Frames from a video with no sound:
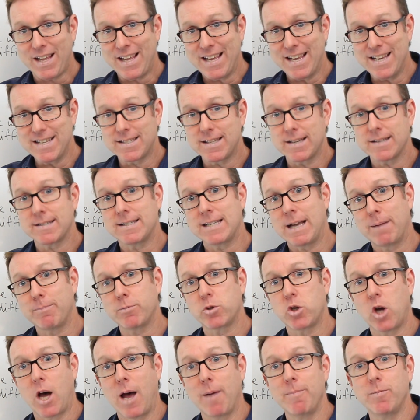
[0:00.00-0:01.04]
is that
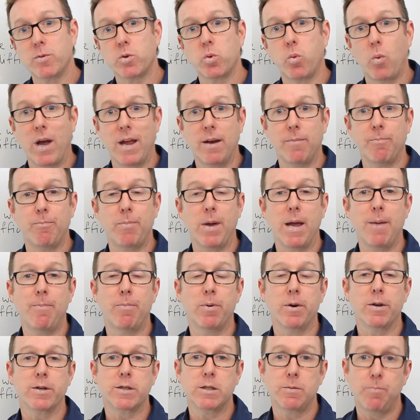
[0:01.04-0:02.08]
sometimes when
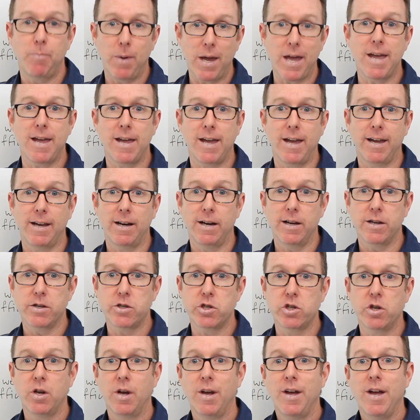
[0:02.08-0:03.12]
people are speaking
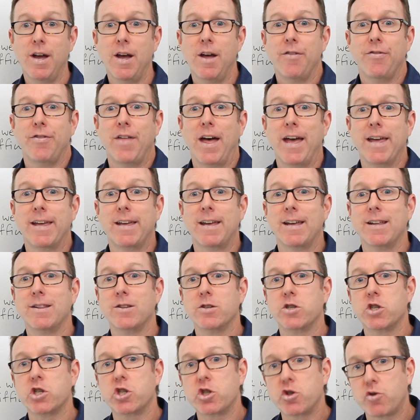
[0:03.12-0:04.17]
English, they can
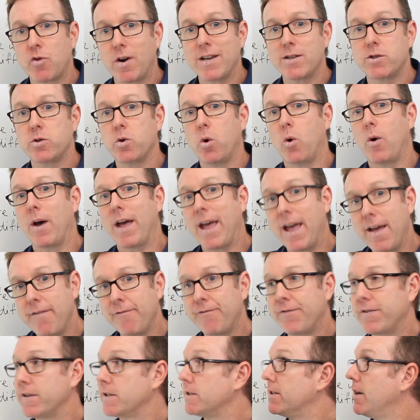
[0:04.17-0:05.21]
stress or
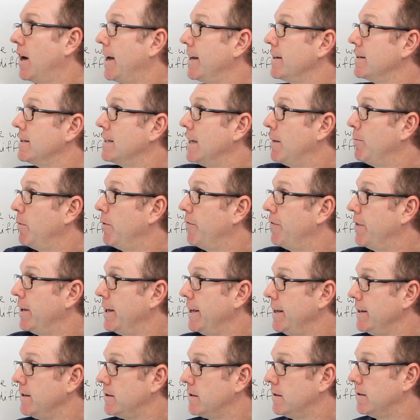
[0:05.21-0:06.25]
emphasize some of
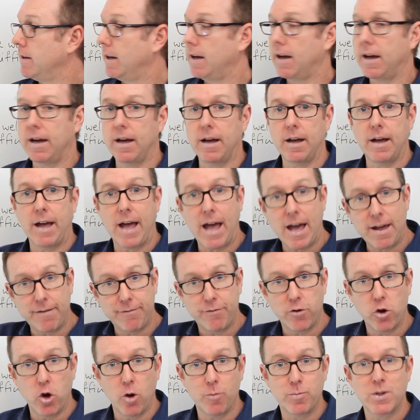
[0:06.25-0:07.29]
these
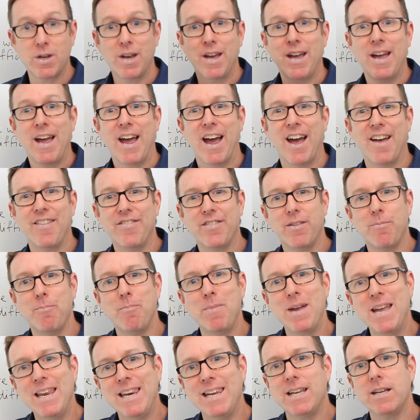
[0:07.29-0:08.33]
adverbs and the
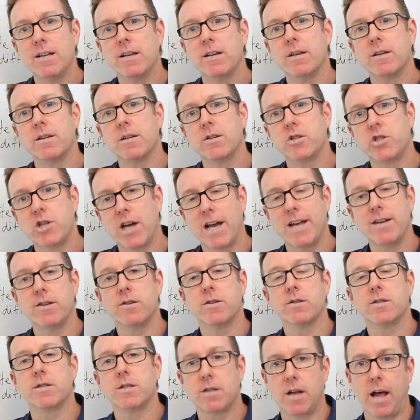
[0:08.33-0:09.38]
meaning
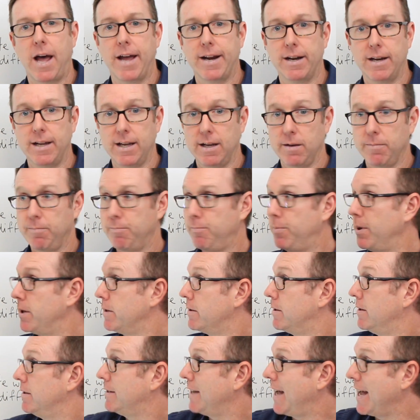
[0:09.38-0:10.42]
changes slightly.
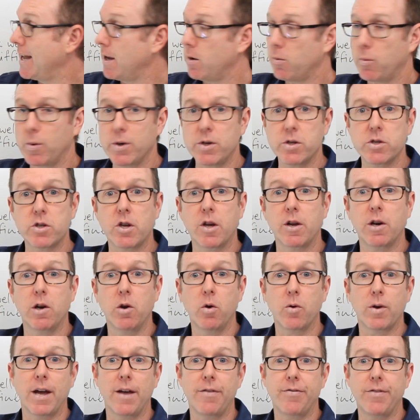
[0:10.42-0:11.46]
But today we're just going to
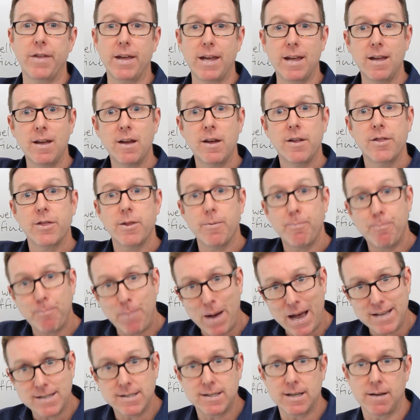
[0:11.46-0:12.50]
look at the
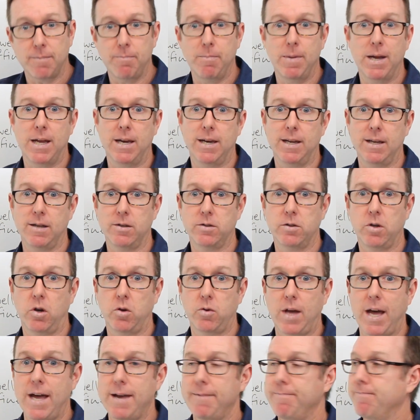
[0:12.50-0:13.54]
basic meanings,
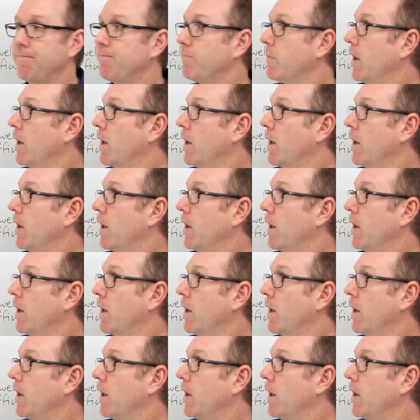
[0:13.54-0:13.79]
okay?